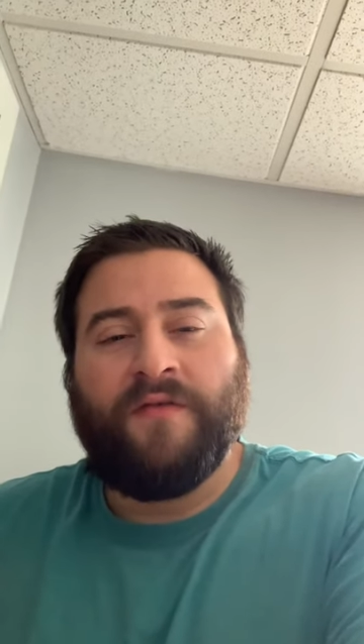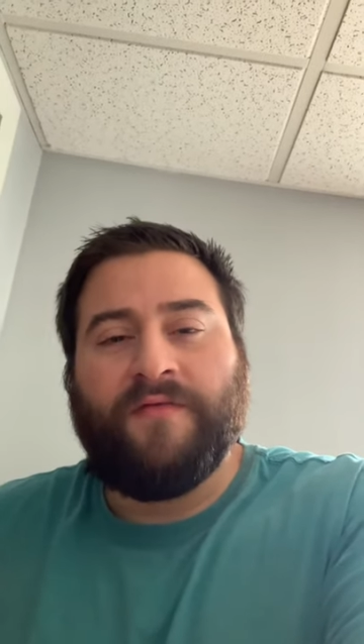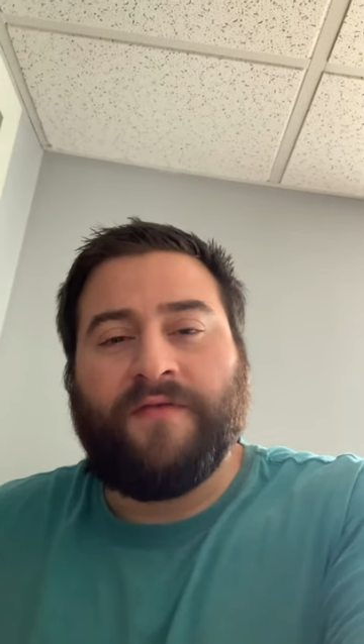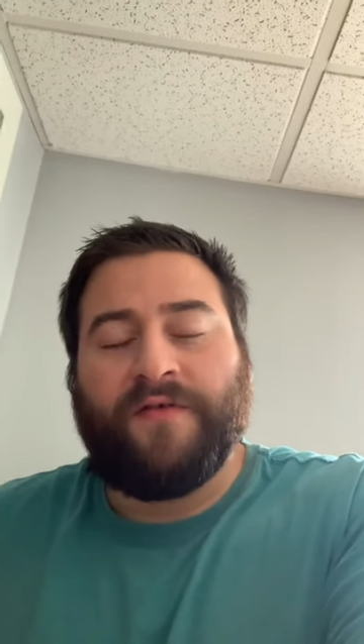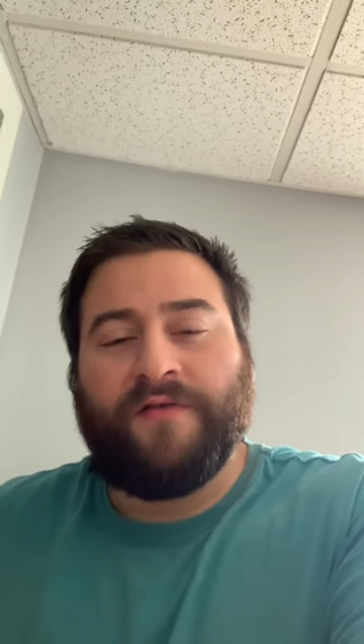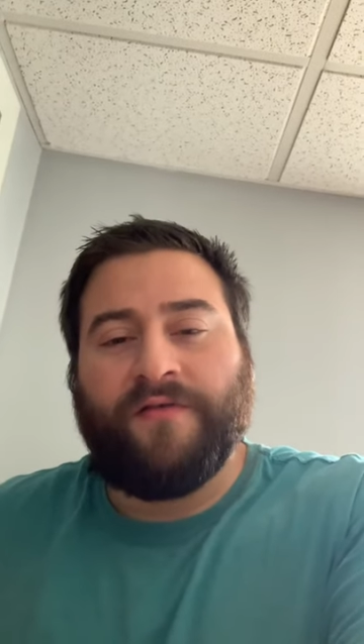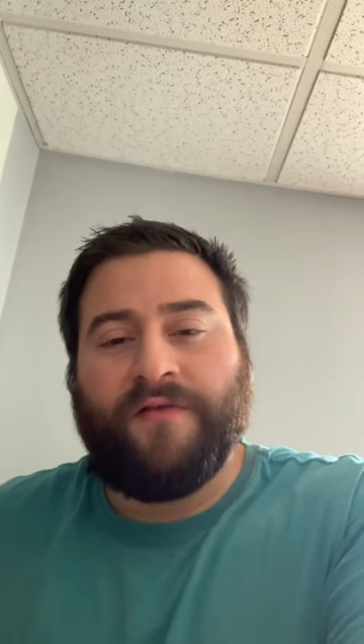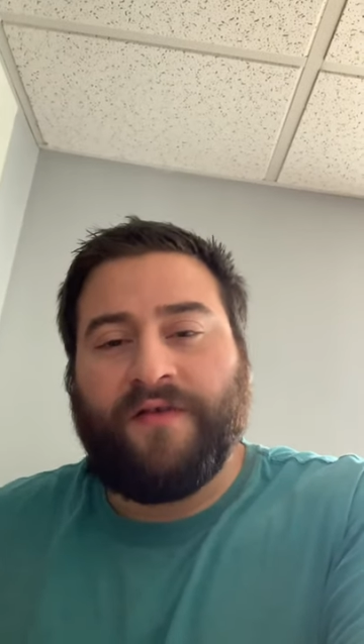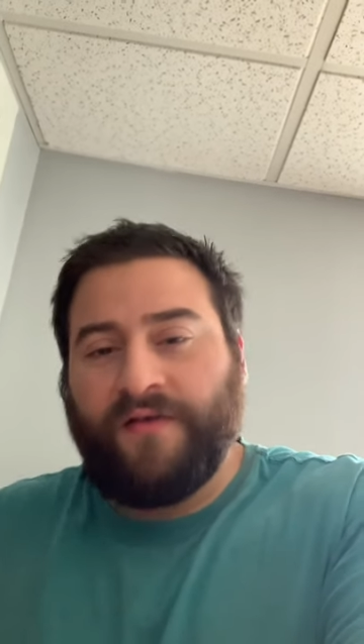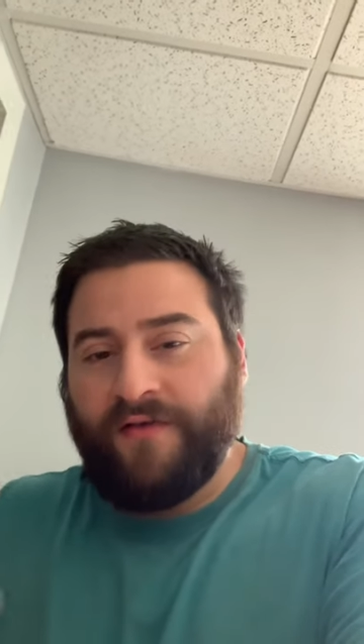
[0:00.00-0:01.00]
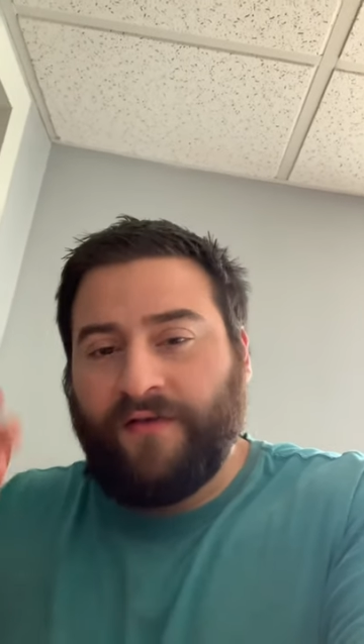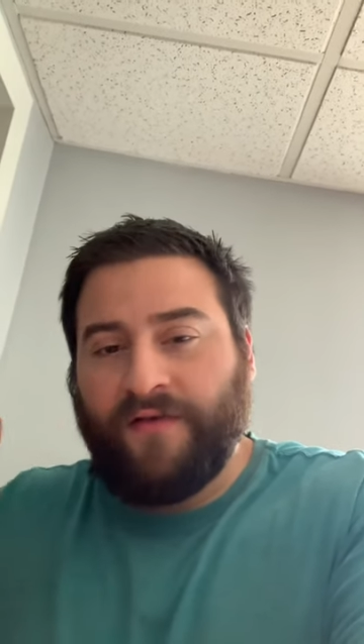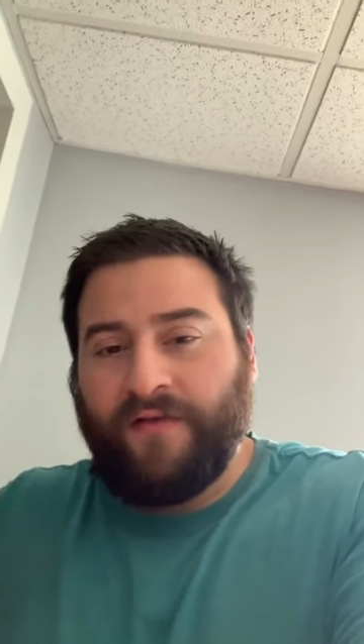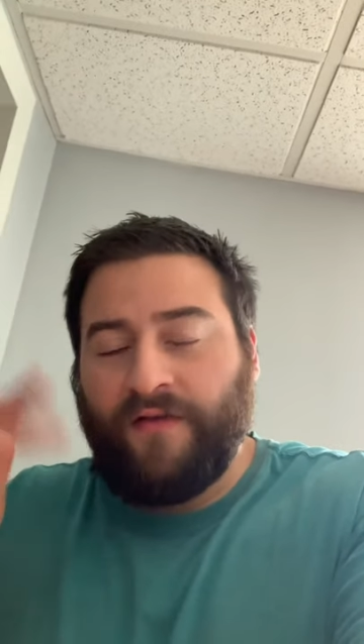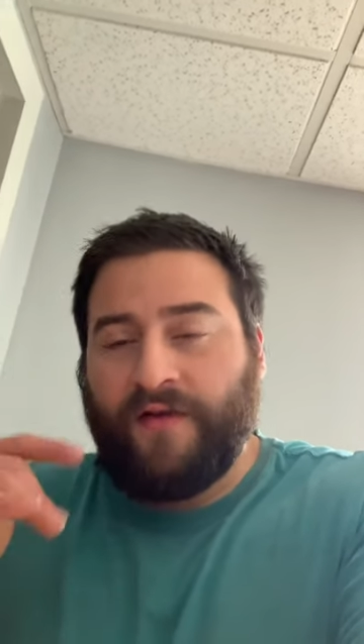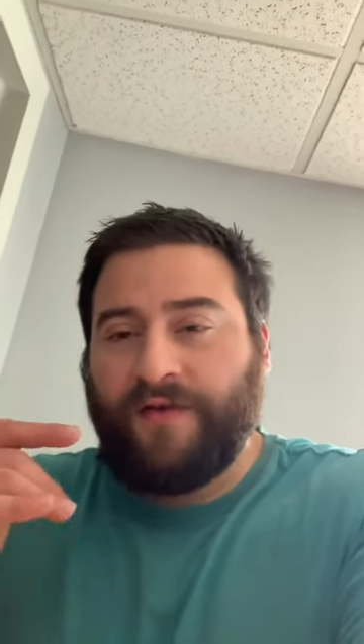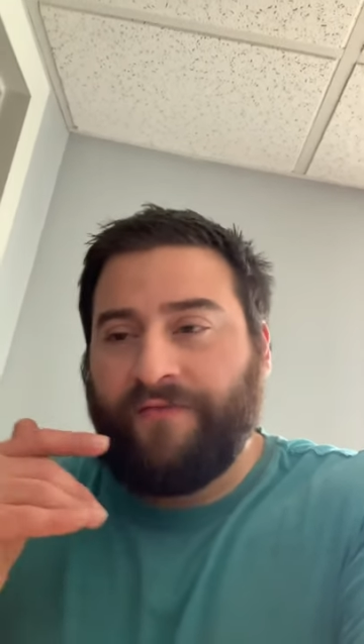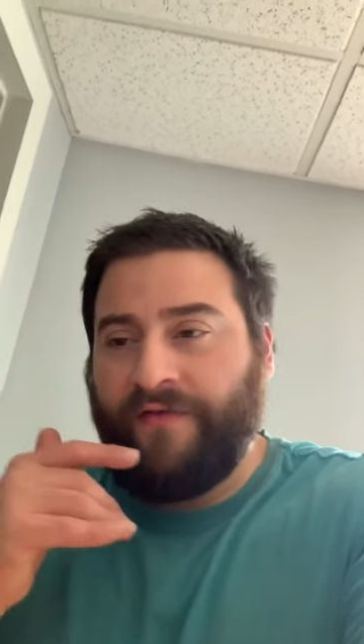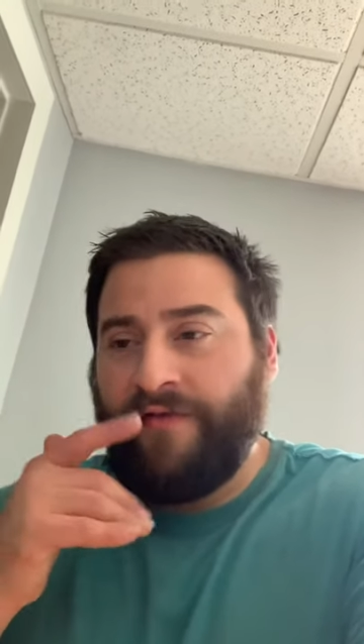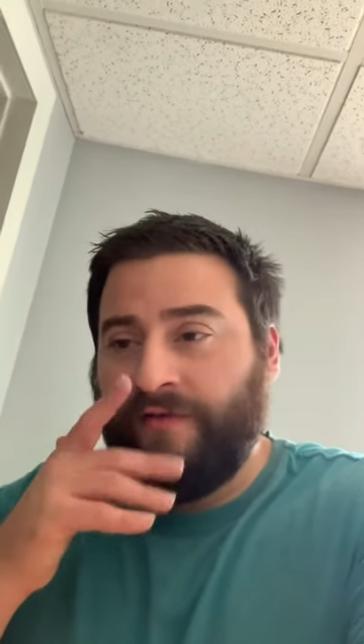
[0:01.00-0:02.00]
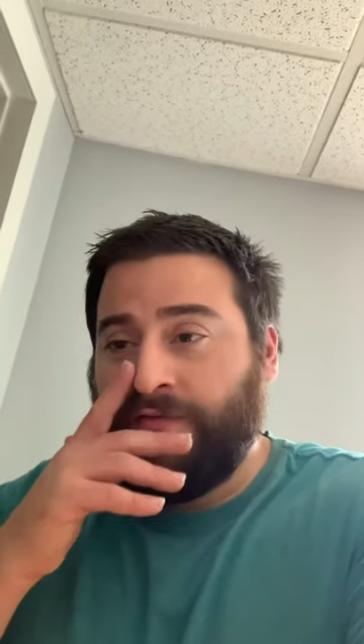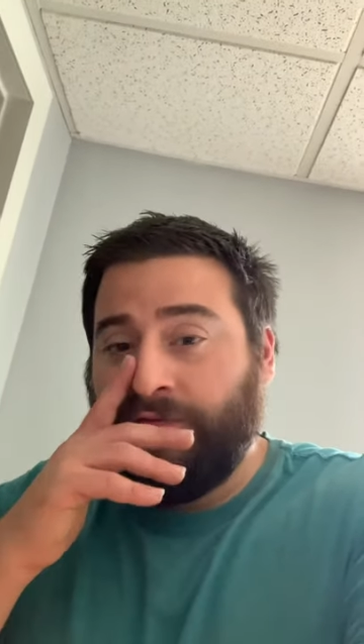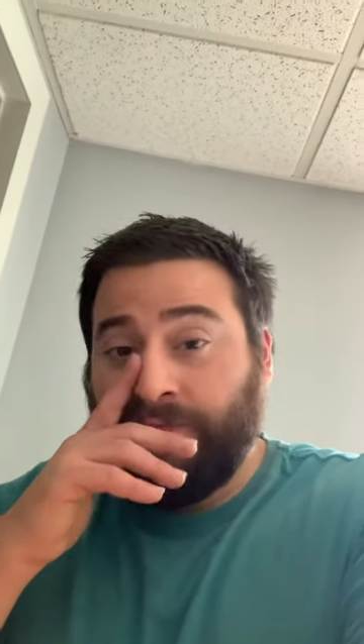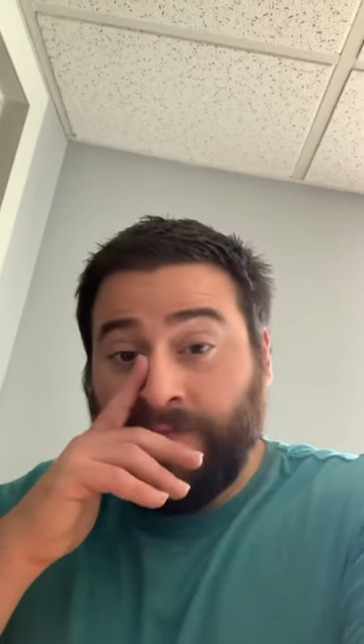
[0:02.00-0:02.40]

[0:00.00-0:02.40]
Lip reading: Which I'll discuss in the next video.